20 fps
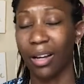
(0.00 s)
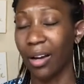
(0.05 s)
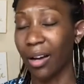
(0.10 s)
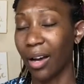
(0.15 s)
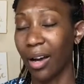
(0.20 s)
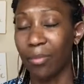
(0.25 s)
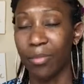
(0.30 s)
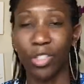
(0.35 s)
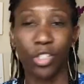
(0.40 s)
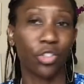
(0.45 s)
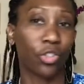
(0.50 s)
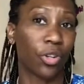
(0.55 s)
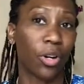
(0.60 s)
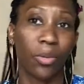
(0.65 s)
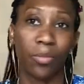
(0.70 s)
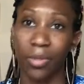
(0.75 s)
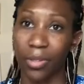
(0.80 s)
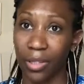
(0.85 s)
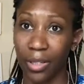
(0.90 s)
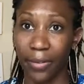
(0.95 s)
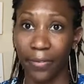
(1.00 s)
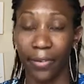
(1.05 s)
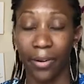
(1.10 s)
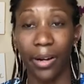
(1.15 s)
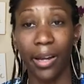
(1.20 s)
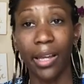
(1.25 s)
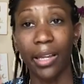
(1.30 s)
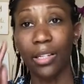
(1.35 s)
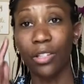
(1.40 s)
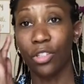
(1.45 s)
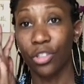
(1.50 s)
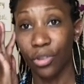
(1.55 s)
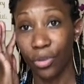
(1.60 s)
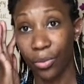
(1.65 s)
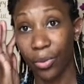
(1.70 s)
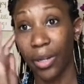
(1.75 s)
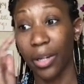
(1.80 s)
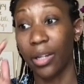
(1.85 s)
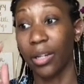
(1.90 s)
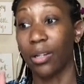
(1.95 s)
I'm a strong believer in
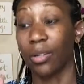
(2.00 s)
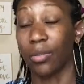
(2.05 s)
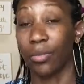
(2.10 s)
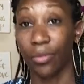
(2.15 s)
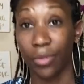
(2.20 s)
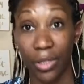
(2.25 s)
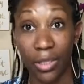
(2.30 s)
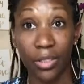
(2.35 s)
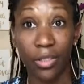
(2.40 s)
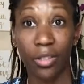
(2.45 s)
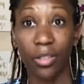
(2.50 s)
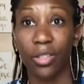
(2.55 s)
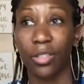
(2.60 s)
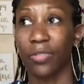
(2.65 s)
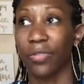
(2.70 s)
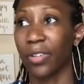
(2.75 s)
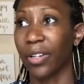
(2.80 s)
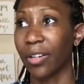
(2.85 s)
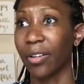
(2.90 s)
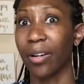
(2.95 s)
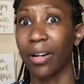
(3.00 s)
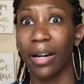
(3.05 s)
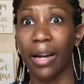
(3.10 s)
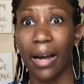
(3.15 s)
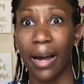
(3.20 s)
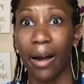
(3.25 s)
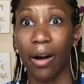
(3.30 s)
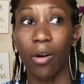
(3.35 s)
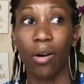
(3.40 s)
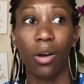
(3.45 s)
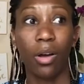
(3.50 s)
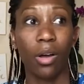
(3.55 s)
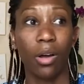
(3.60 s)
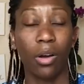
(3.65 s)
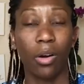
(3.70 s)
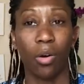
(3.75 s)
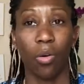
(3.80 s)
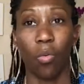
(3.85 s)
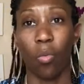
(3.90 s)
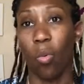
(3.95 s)
doing research, figuring out
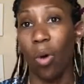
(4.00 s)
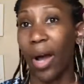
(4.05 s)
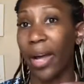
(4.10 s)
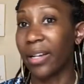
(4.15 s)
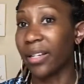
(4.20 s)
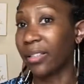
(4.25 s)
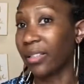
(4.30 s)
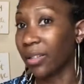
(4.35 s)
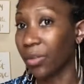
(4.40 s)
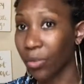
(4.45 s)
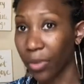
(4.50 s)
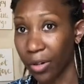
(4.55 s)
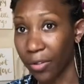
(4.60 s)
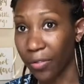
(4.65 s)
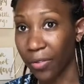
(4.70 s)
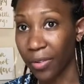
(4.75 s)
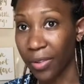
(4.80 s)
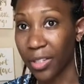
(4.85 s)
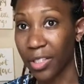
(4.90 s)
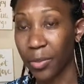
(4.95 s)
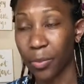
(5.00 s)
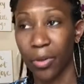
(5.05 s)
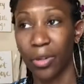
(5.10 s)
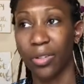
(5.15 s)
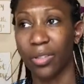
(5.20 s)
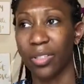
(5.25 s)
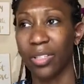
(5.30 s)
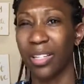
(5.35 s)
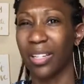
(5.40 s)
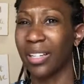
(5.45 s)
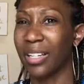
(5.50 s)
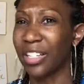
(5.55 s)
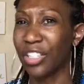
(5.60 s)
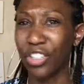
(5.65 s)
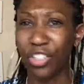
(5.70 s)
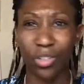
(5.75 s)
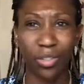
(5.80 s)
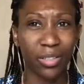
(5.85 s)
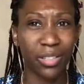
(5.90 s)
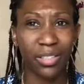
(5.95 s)
why does it work for this person? Is
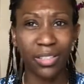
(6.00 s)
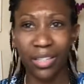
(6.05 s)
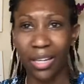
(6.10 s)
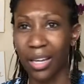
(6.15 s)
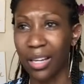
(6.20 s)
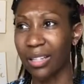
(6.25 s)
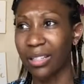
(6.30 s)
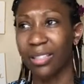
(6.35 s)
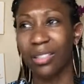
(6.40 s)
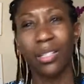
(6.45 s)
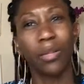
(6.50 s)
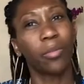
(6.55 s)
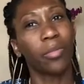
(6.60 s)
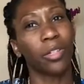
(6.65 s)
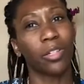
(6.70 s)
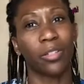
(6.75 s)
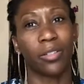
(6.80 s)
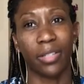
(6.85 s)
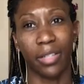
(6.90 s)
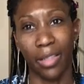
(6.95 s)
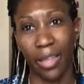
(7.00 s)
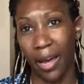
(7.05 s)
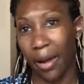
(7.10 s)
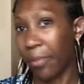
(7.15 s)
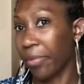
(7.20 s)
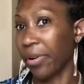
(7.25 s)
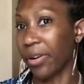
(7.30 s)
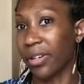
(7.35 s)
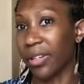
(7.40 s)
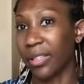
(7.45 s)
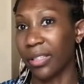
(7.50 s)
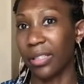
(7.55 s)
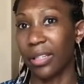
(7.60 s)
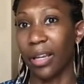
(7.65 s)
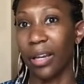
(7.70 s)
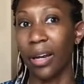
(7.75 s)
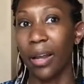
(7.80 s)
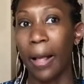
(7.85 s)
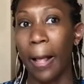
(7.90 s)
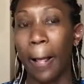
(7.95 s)
your skin similar to that
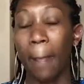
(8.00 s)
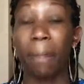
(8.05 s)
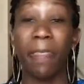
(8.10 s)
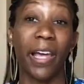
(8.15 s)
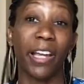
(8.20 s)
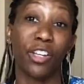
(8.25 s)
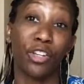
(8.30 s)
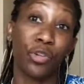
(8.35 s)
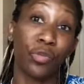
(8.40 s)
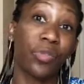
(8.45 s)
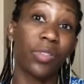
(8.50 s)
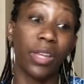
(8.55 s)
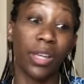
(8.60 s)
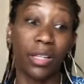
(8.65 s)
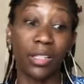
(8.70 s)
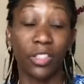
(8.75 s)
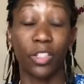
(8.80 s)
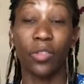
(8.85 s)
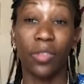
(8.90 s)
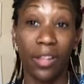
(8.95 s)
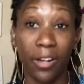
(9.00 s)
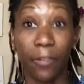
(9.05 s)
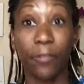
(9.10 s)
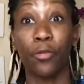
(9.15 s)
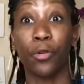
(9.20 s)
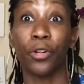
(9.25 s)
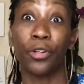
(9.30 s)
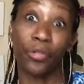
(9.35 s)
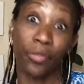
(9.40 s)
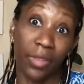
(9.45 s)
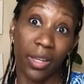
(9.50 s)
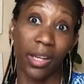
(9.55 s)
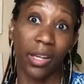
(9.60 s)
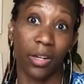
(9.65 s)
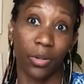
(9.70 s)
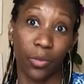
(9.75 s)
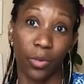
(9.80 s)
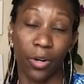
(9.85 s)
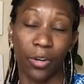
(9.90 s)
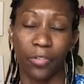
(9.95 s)
person that you think, so therefore you think
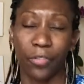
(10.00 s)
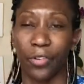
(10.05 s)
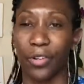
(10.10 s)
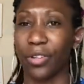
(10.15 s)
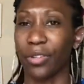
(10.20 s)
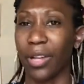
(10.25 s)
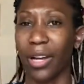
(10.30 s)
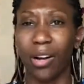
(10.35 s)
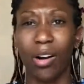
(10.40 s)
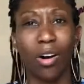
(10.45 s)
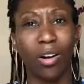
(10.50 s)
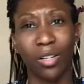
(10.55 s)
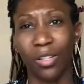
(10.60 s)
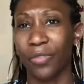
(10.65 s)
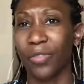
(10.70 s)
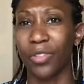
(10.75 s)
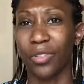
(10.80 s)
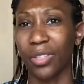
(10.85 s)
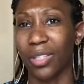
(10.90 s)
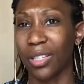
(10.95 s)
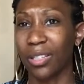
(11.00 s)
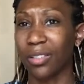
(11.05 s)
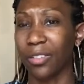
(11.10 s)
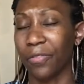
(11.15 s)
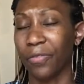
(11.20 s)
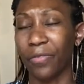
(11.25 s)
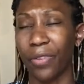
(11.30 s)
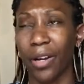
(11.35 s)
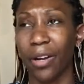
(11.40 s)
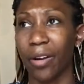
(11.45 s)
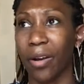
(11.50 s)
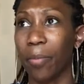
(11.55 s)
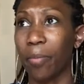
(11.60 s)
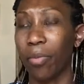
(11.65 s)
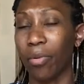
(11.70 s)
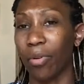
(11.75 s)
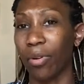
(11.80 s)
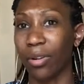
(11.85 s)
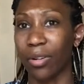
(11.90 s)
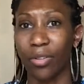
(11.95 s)
it'll work for you? Like all of those things are very
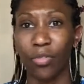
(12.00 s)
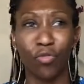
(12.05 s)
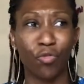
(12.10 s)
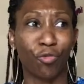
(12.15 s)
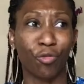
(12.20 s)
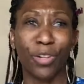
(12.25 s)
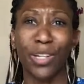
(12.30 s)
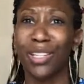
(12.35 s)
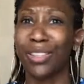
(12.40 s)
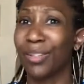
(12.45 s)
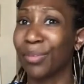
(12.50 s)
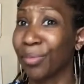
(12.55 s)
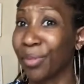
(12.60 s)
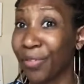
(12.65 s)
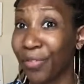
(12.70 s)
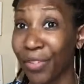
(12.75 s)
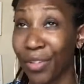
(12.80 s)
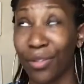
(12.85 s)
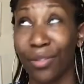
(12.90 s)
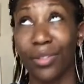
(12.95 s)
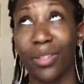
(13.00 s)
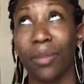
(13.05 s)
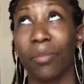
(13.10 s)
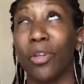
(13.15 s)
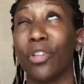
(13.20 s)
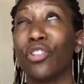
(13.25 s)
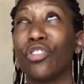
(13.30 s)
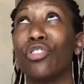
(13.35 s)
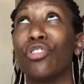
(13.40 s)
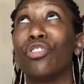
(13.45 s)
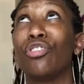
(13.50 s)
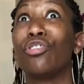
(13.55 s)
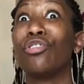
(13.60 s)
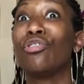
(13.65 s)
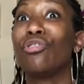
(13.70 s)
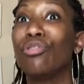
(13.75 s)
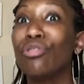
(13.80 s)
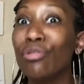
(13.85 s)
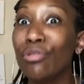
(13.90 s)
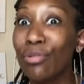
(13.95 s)
important. Read the reviews. I'm a
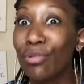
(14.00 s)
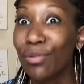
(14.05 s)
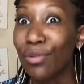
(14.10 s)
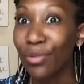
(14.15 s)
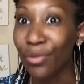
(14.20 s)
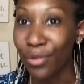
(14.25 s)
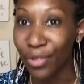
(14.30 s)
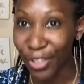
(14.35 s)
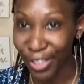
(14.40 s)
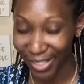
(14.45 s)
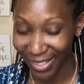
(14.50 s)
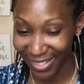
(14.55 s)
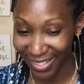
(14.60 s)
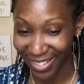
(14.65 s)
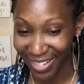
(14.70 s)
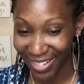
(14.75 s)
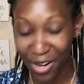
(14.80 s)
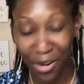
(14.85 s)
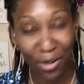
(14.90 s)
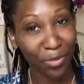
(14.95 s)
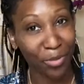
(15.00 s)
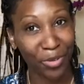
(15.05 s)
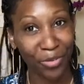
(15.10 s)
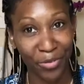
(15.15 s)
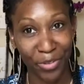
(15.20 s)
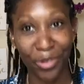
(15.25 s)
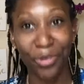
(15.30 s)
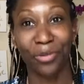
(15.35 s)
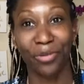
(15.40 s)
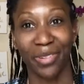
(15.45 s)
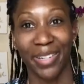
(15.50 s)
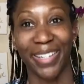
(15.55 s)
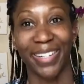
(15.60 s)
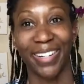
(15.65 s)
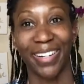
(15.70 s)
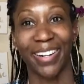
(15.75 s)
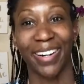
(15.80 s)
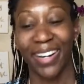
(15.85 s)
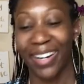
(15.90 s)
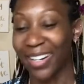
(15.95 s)
huge review
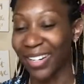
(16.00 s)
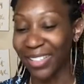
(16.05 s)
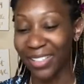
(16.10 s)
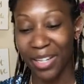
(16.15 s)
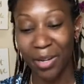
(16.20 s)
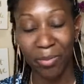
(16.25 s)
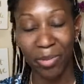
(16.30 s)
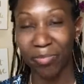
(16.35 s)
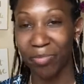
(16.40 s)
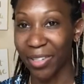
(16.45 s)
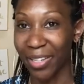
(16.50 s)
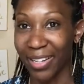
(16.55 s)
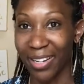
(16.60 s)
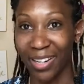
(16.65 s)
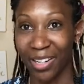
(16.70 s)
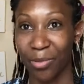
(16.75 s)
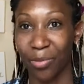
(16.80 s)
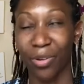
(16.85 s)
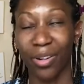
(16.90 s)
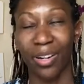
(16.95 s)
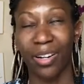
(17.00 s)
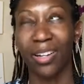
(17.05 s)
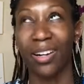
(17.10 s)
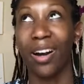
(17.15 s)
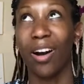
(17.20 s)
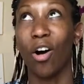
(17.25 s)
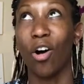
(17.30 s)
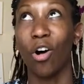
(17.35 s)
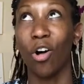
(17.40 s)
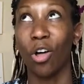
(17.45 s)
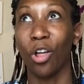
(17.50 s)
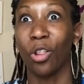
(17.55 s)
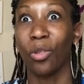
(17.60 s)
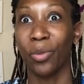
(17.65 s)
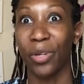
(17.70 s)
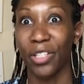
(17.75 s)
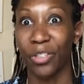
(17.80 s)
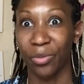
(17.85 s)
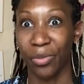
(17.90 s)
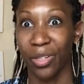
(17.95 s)
reader. Anytime I'm looking at a product, I
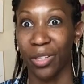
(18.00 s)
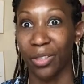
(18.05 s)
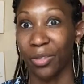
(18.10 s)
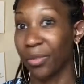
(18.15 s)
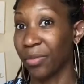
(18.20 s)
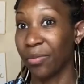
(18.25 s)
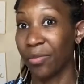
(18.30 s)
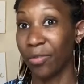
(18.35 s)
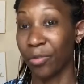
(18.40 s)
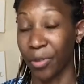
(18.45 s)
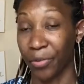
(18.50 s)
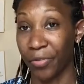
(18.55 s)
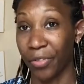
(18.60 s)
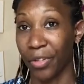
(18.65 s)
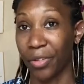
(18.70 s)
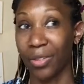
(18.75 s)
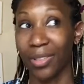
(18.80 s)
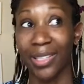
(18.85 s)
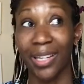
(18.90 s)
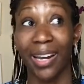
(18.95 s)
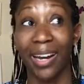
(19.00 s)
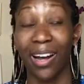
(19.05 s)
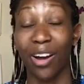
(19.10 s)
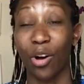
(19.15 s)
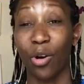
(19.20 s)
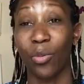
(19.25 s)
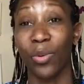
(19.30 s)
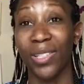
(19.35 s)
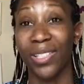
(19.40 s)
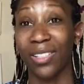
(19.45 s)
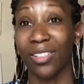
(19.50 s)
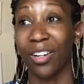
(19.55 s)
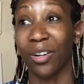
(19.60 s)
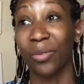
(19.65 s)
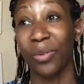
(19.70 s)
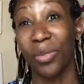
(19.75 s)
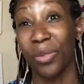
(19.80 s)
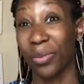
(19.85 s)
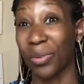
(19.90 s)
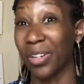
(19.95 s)
always read the reviews, and I always start
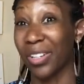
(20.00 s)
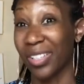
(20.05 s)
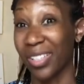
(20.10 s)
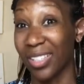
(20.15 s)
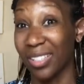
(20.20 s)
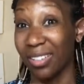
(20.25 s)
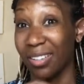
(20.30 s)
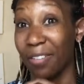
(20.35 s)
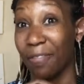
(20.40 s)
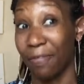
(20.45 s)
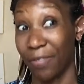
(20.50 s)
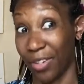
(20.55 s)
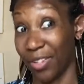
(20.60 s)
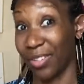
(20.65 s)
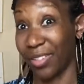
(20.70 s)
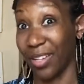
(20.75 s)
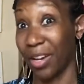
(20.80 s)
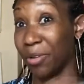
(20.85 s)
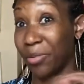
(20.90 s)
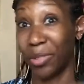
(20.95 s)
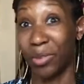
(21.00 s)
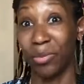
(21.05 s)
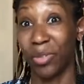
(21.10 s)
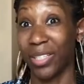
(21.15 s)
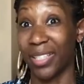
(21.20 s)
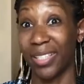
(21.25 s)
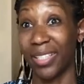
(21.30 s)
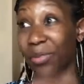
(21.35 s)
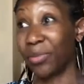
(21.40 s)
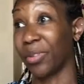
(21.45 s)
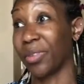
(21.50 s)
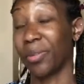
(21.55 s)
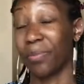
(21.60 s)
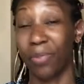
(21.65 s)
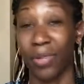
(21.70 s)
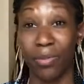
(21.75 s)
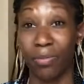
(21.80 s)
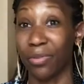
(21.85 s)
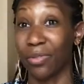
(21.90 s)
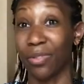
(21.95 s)
with the worst first. I always want to see what the
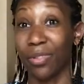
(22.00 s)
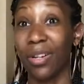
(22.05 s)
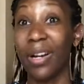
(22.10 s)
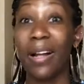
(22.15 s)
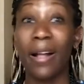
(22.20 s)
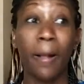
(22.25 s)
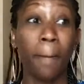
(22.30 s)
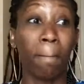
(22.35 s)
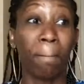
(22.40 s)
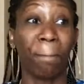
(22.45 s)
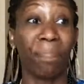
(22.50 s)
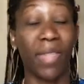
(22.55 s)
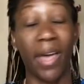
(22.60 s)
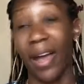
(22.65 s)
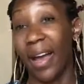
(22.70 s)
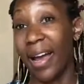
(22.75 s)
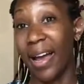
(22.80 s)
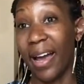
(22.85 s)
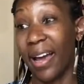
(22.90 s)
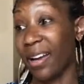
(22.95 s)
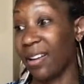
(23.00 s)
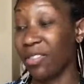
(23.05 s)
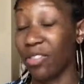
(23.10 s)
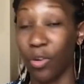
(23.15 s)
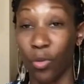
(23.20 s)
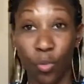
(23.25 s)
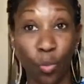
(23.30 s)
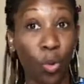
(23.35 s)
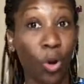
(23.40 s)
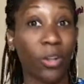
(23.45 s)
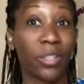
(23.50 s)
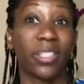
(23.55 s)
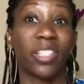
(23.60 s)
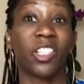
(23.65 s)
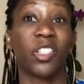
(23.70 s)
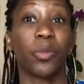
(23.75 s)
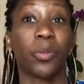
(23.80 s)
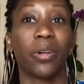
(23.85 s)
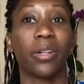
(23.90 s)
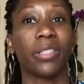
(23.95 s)
people that had the worst
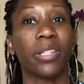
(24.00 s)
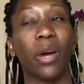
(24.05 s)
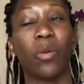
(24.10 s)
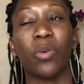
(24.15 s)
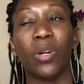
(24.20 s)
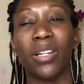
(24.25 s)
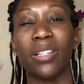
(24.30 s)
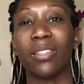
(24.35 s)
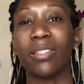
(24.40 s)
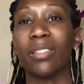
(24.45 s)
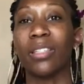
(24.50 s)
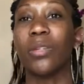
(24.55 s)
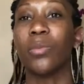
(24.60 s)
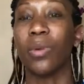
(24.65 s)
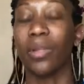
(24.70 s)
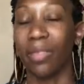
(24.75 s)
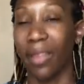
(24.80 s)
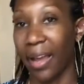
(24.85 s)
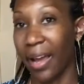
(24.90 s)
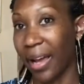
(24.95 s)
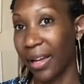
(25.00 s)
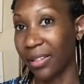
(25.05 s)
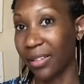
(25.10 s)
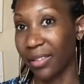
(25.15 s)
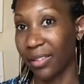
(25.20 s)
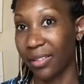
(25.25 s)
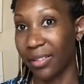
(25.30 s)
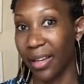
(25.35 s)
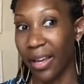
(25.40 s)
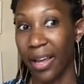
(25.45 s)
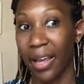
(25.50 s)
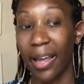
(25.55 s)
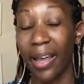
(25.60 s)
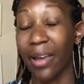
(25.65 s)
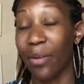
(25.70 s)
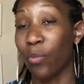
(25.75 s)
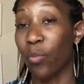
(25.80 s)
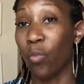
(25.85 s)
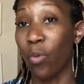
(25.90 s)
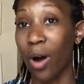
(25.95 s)
experience, I want to see what they had to say
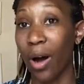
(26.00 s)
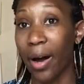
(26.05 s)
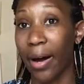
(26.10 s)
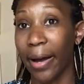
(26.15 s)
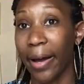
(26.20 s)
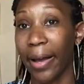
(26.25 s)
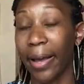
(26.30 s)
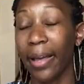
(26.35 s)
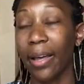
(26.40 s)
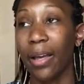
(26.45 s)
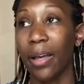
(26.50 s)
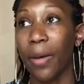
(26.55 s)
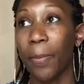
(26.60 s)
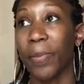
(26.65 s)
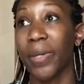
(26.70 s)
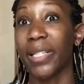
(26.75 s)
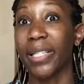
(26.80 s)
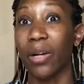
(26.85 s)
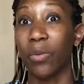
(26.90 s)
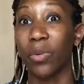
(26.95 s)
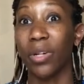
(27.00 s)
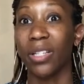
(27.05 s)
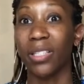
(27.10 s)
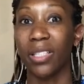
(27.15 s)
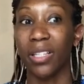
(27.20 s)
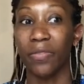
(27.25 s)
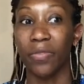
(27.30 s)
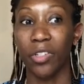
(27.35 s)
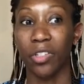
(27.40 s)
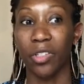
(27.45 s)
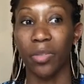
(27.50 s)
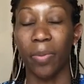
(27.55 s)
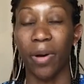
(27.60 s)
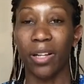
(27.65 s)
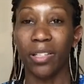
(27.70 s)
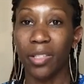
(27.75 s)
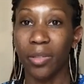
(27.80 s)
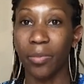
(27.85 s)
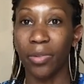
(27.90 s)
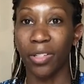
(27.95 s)
and why, because I want to see if there's a
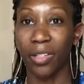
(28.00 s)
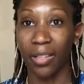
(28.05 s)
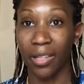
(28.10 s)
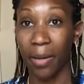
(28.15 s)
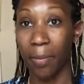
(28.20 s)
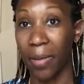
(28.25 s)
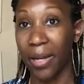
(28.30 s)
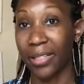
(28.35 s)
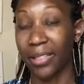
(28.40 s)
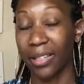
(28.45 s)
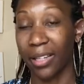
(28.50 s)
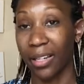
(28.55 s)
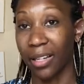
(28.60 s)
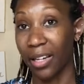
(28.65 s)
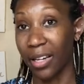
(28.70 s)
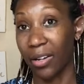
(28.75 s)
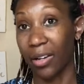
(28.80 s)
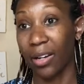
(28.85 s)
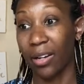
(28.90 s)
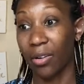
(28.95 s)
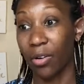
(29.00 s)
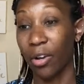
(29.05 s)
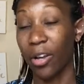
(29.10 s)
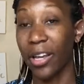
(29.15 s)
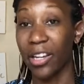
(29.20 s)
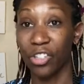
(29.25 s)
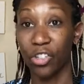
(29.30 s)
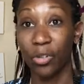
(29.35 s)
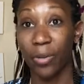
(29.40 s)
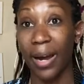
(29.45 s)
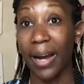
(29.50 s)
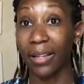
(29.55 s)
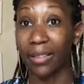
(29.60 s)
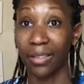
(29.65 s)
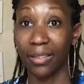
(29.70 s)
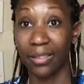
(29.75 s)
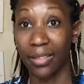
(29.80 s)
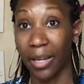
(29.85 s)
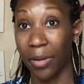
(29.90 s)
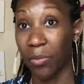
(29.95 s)
possibility that my skin can interact the
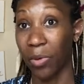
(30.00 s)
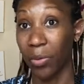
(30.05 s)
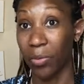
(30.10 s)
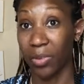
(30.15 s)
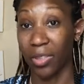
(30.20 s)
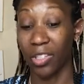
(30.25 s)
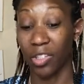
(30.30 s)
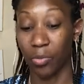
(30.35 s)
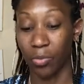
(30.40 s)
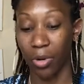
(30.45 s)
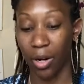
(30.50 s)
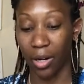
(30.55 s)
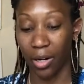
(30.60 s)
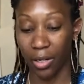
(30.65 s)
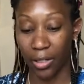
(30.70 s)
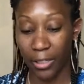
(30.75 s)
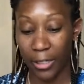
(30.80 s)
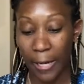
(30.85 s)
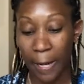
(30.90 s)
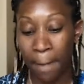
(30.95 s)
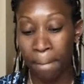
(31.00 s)
same way with this product.